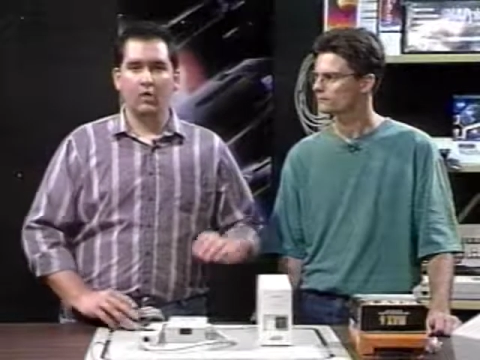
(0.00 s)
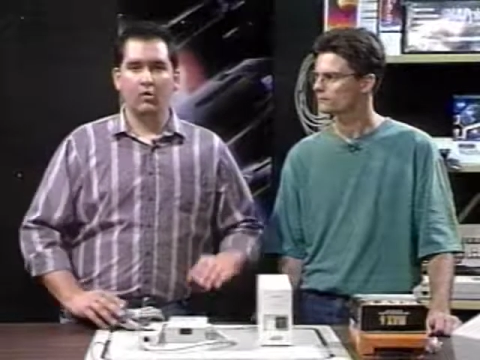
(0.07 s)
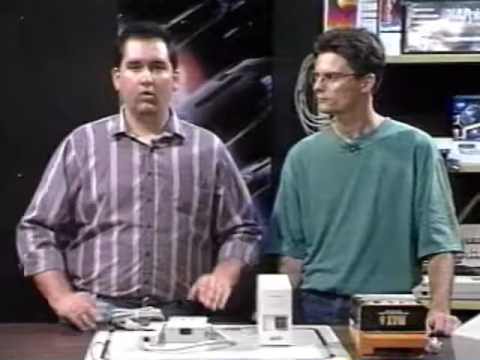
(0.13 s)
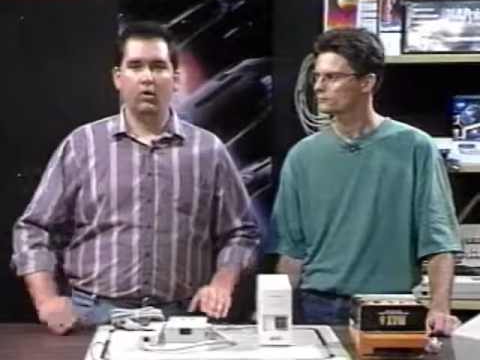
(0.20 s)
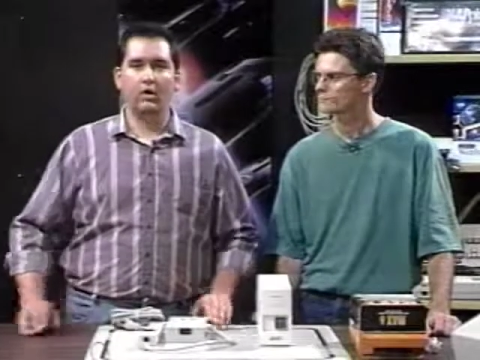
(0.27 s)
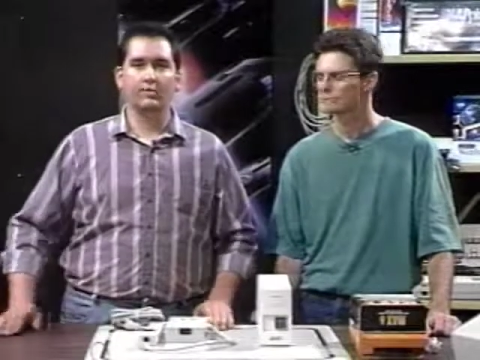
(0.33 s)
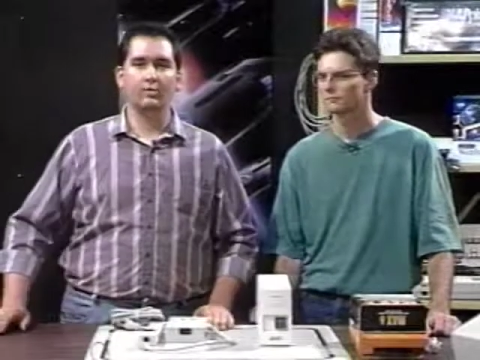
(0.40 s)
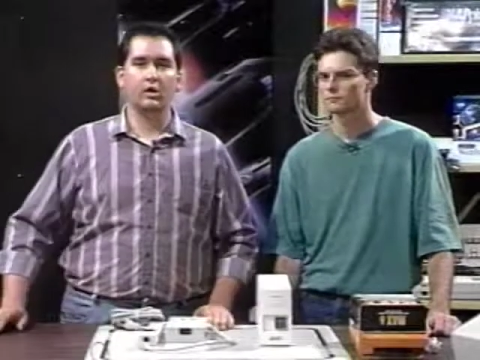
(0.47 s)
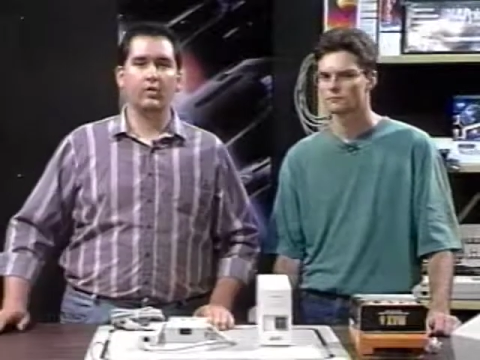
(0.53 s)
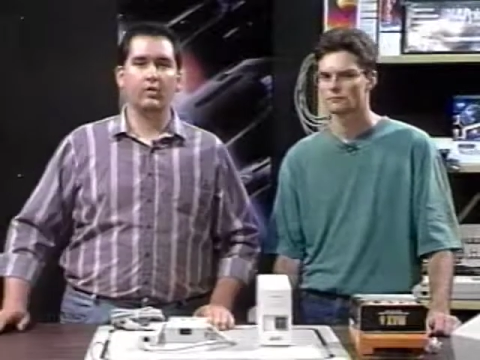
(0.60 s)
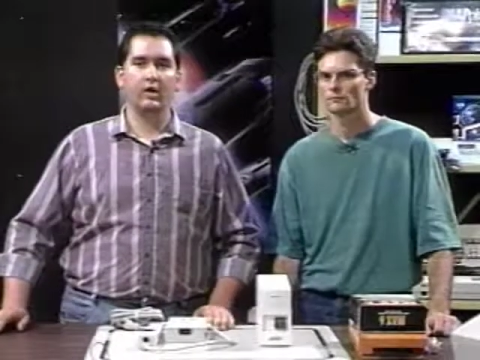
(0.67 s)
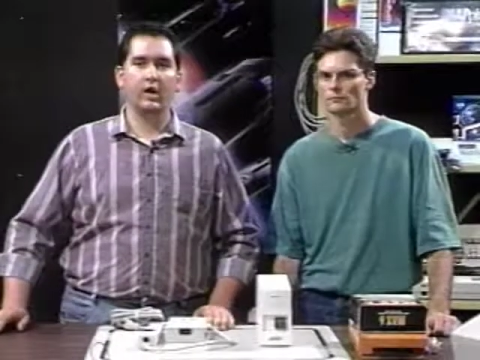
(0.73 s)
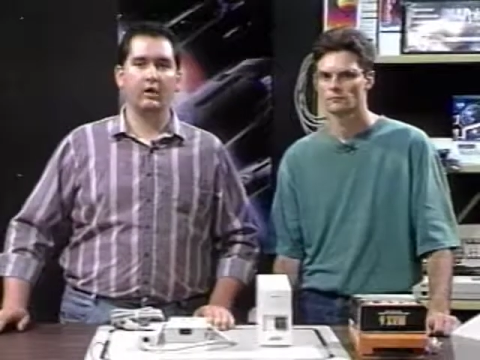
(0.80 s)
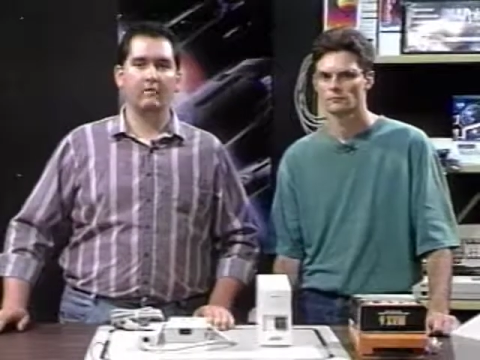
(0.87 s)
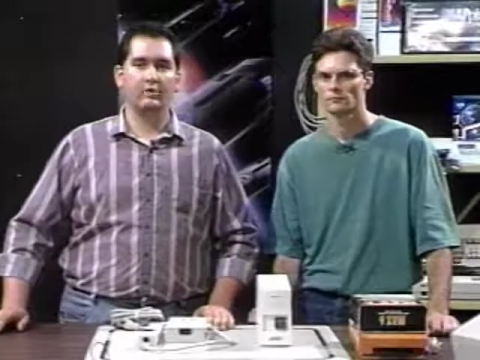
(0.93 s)
Speaker 1: Well, that's all
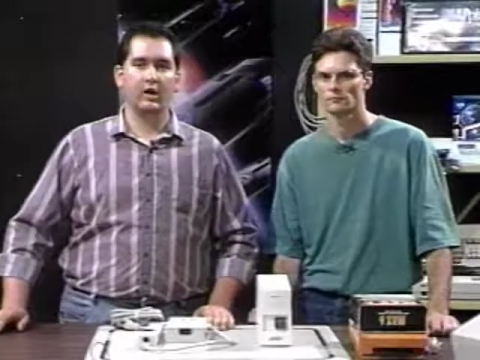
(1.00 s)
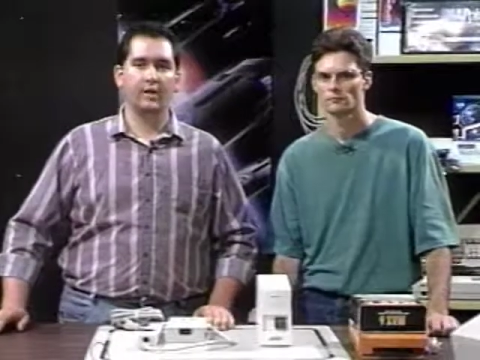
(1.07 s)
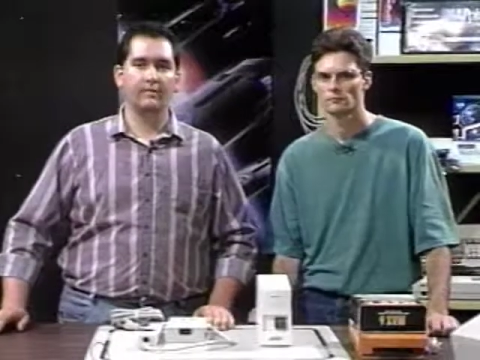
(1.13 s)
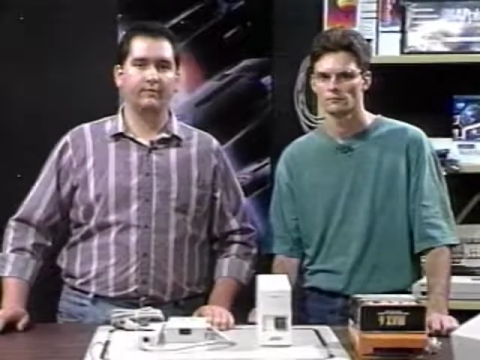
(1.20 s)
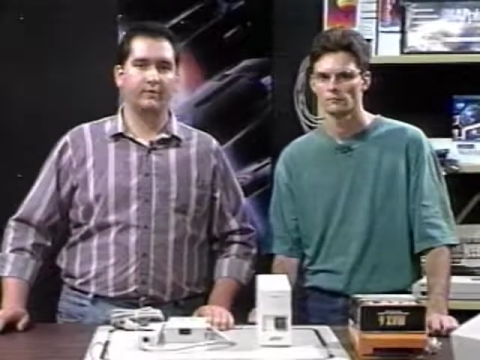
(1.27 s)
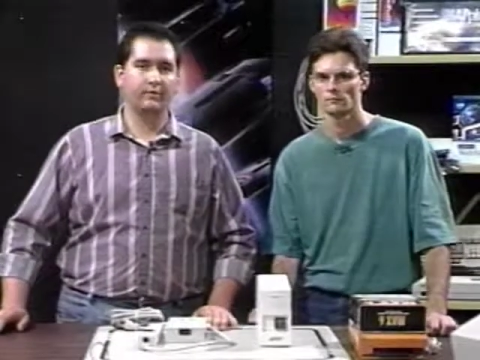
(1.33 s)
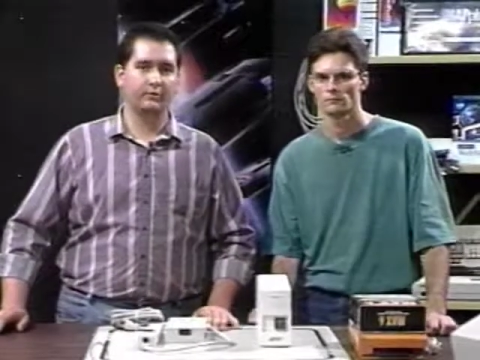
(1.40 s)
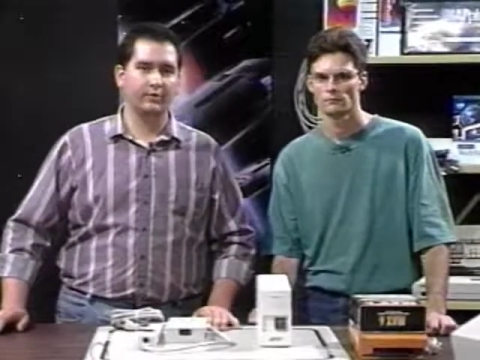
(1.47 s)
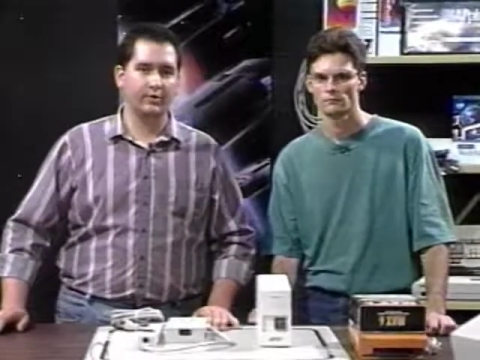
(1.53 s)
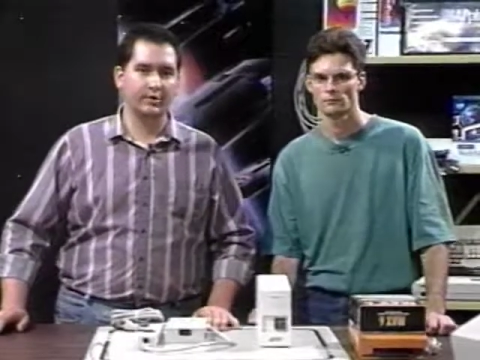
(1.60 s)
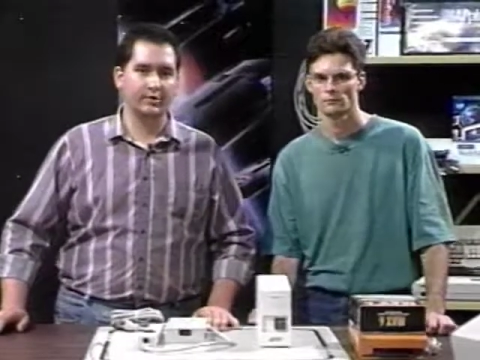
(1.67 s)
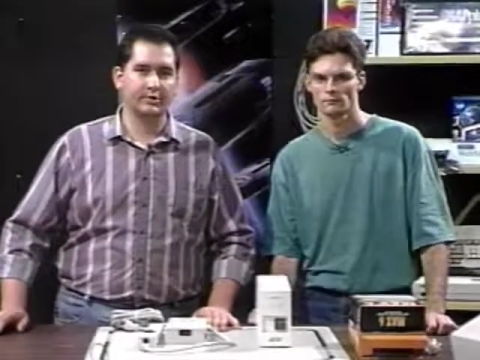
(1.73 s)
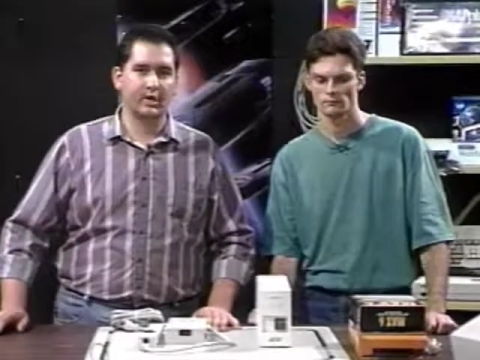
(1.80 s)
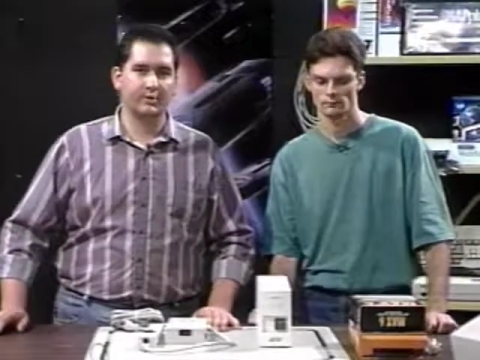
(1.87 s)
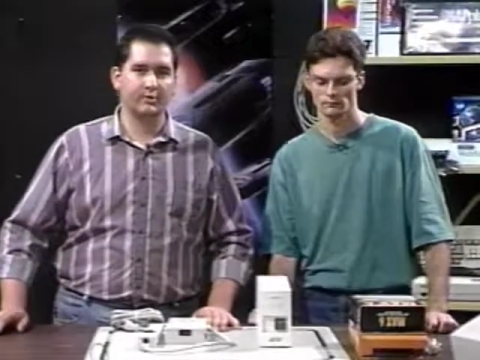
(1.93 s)
we have time for for
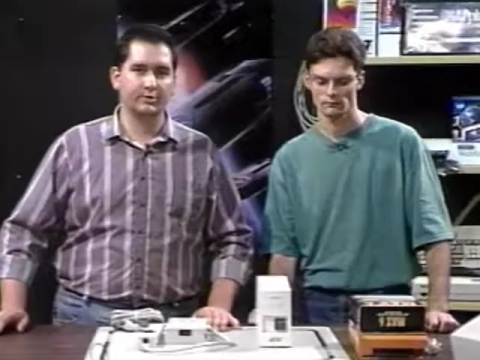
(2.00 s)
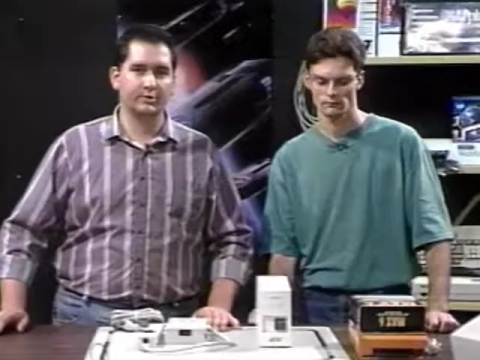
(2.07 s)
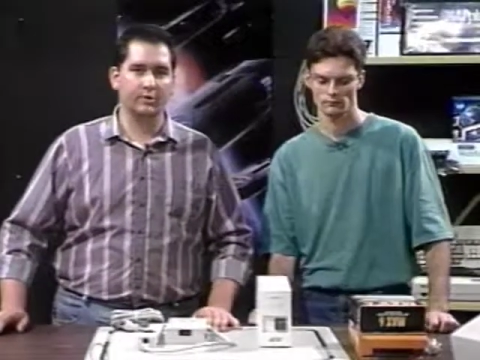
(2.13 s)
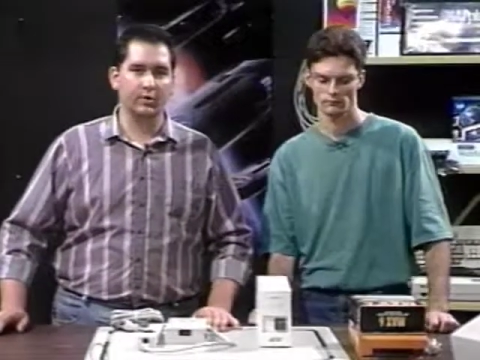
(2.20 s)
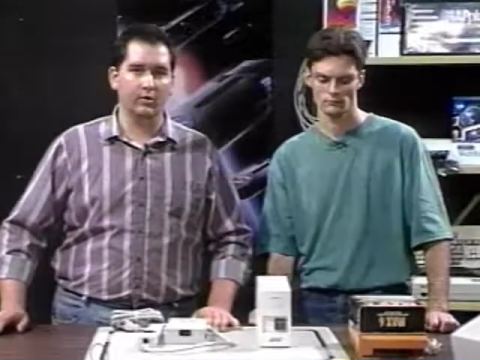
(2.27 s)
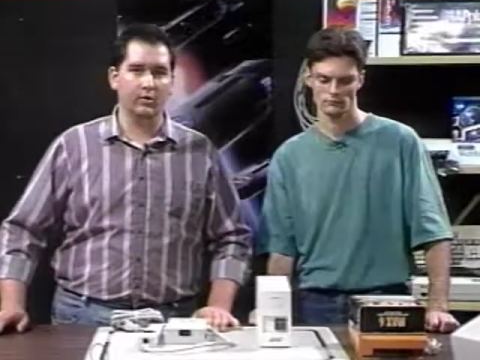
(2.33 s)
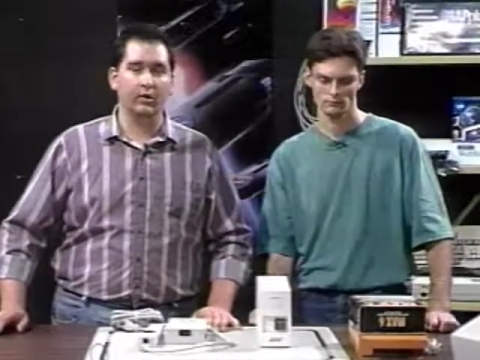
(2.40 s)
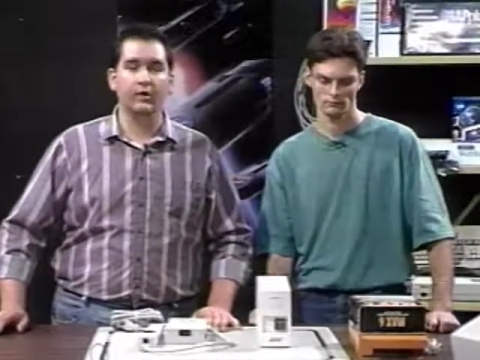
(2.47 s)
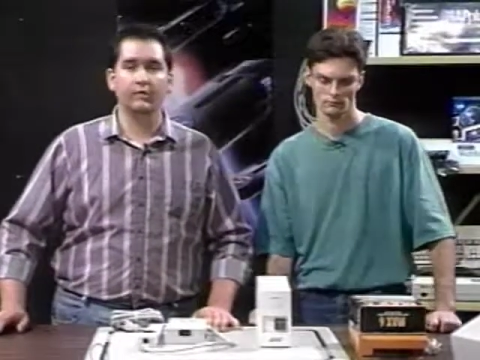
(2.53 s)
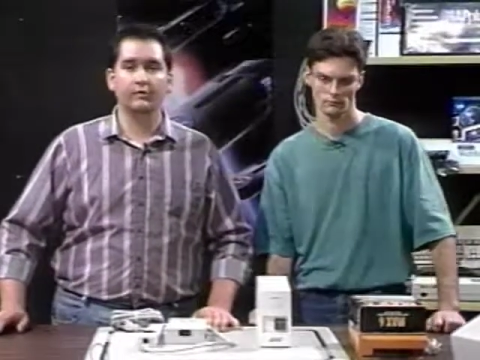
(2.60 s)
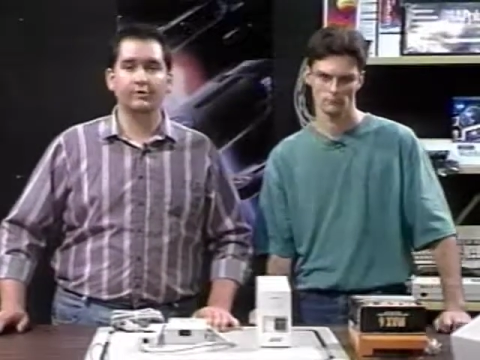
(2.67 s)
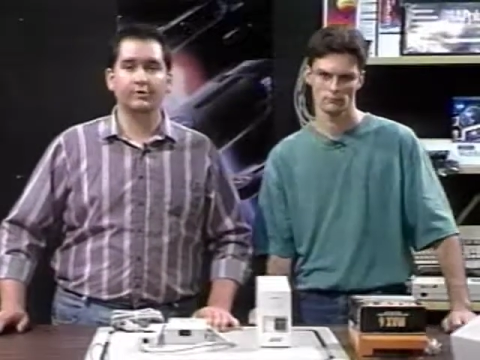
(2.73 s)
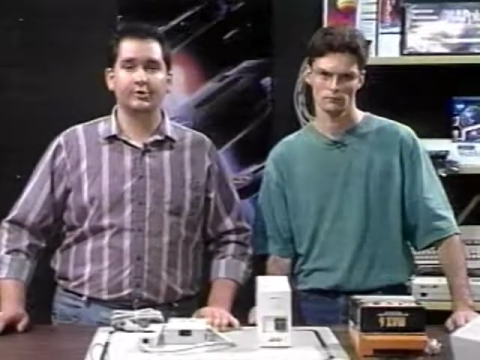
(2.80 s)
this episode. For